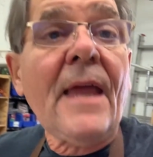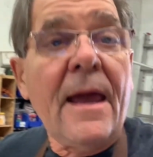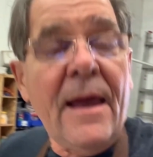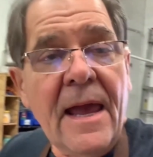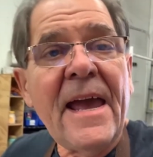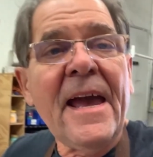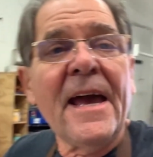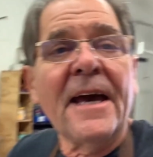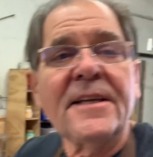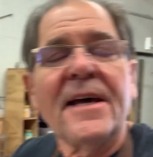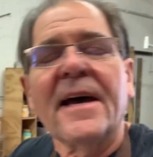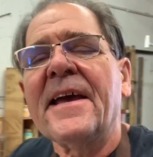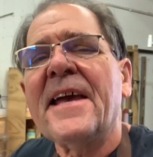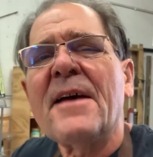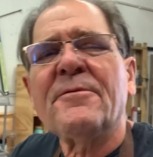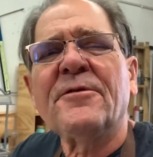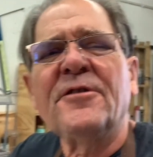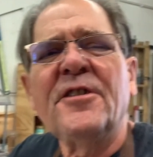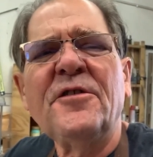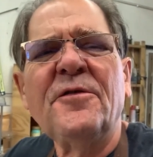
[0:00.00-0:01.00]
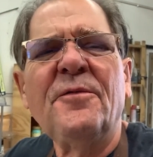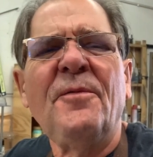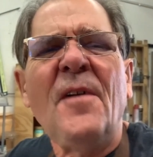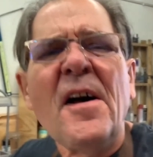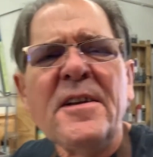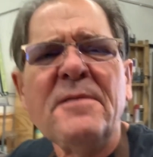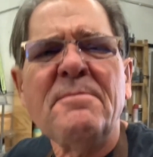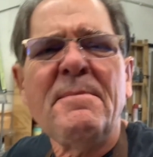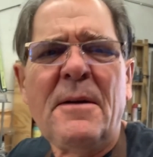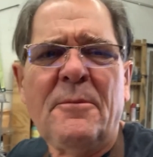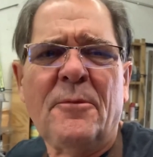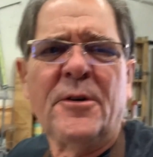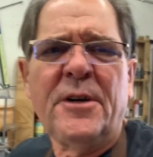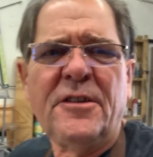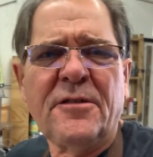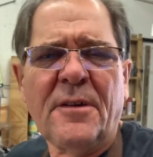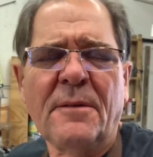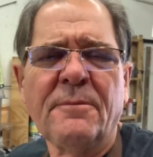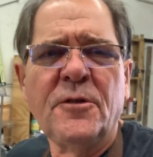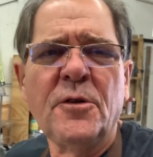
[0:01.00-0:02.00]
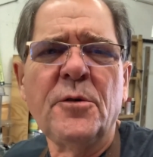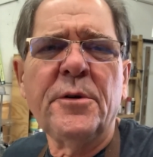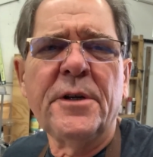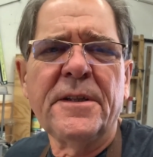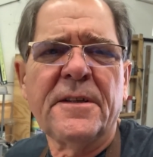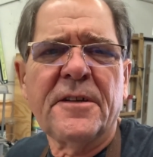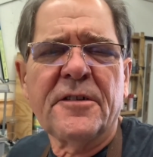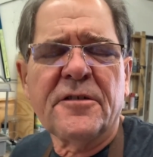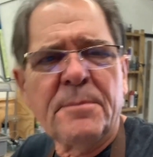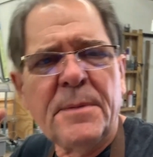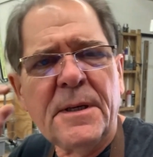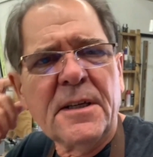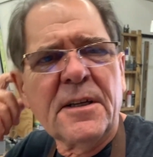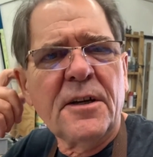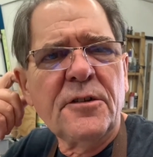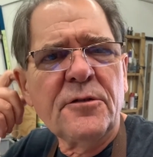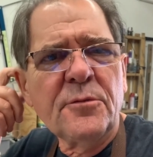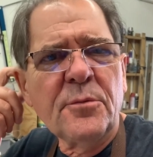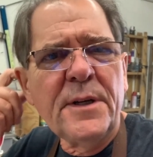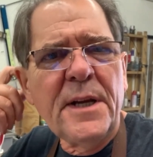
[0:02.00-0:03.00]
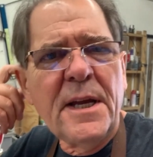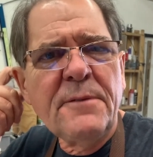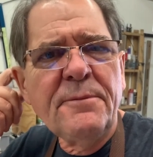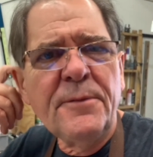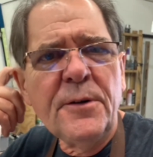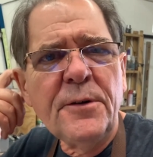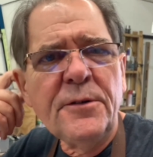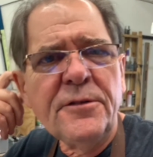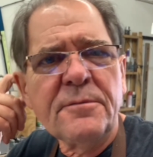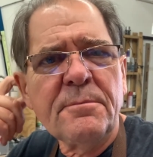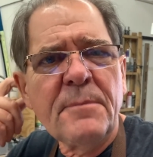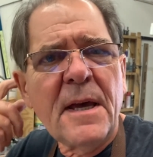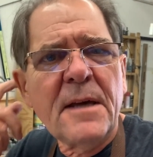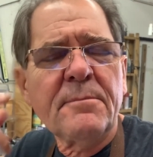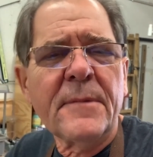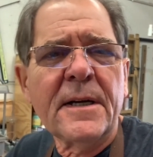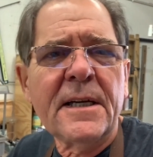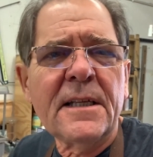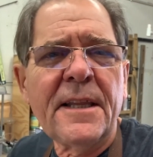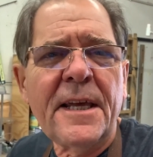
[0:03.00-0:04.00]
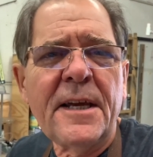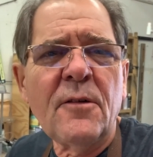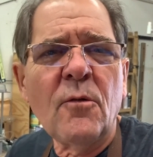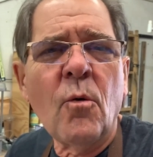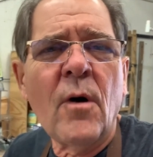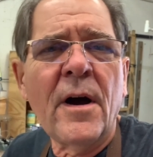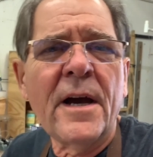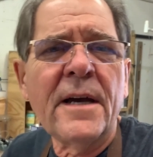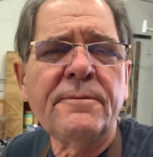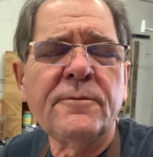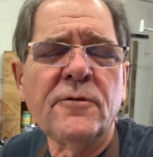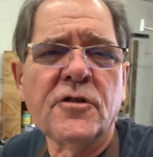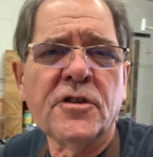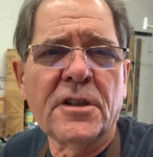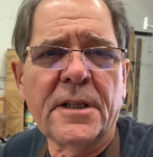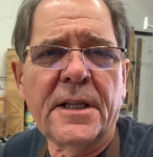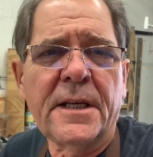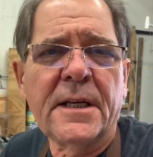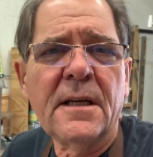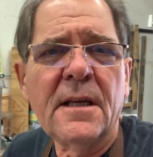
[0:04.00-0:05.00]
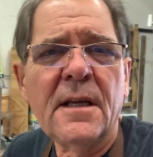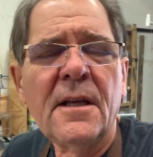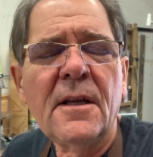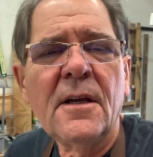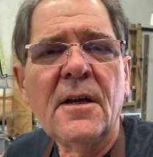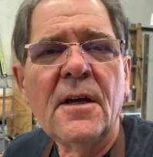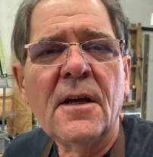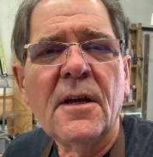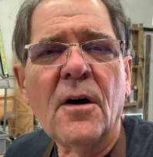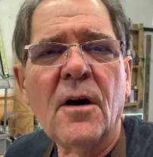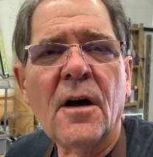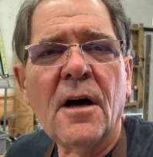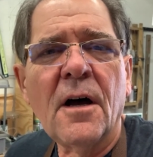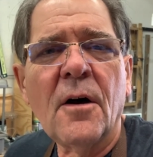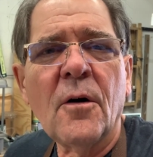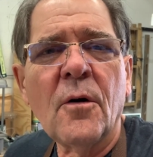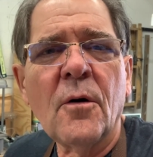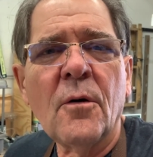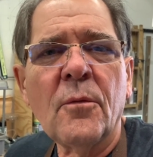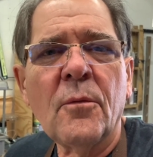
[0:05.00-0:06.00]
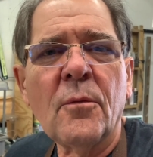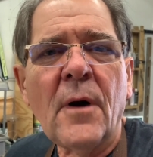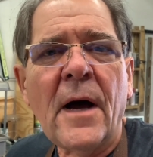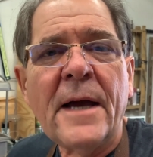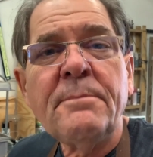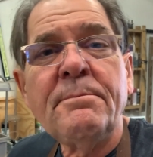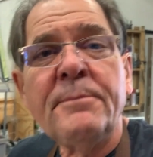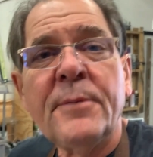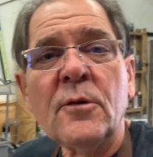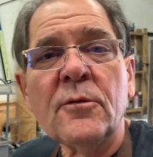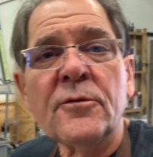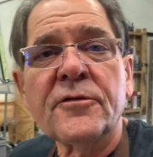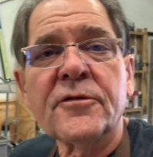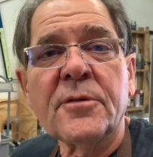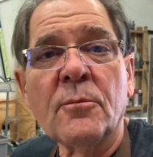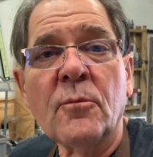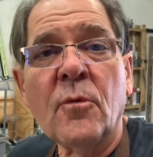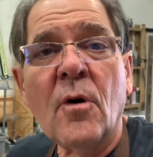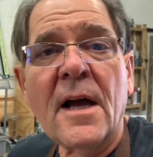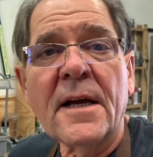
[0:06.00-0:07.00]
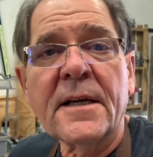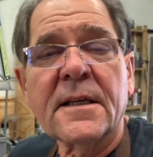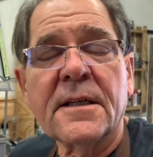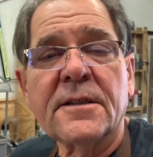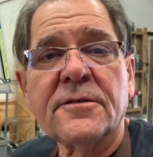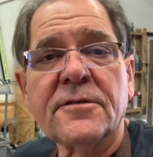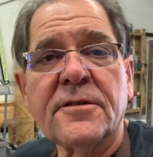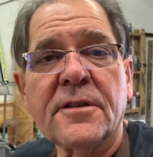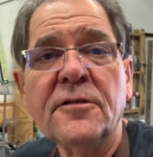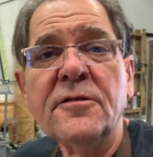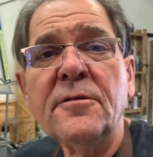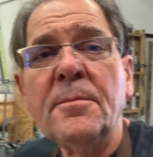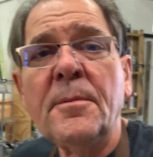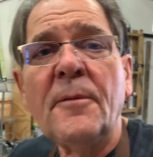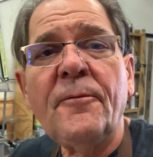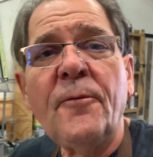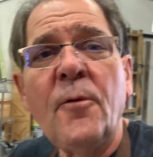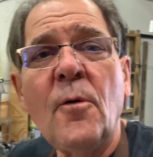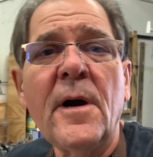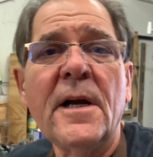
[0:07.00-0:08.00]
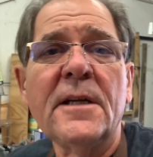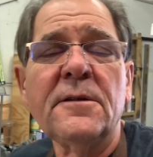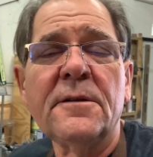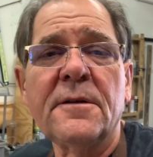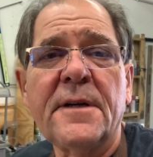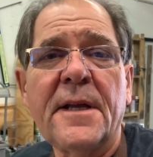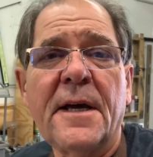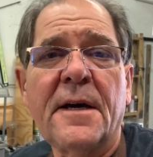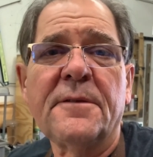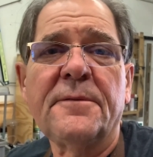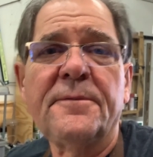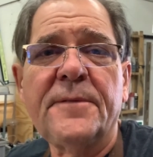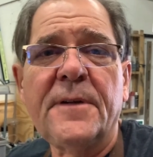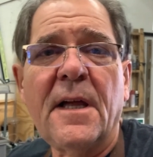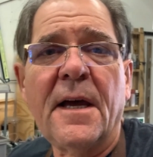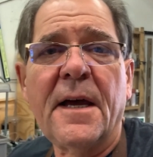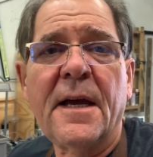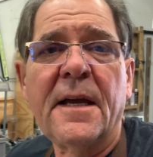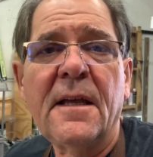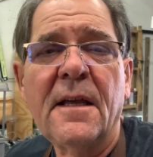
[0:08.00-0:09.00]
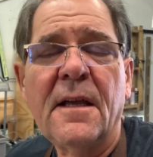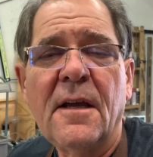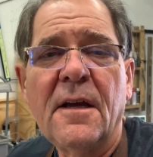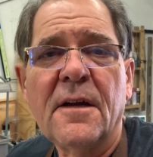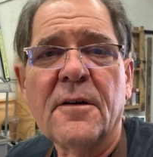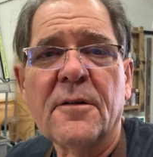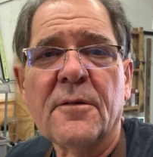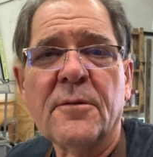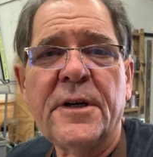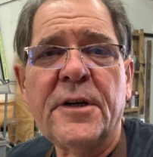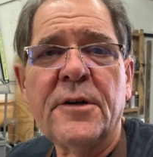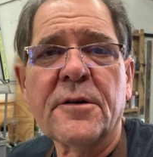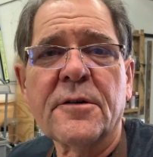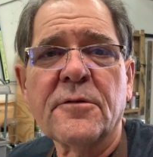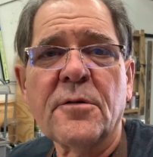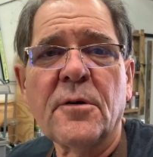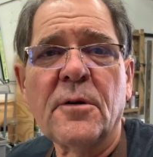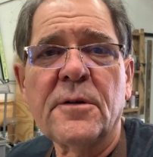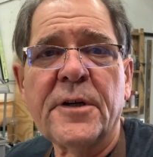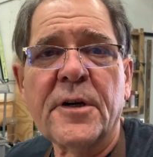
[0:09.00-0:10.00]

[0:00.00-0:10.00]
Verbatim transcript: And I have such fond memories of doing this because when I first met my late wife, Jilly, uh, I built some rockets. And this is before I learned how to fly radio controlled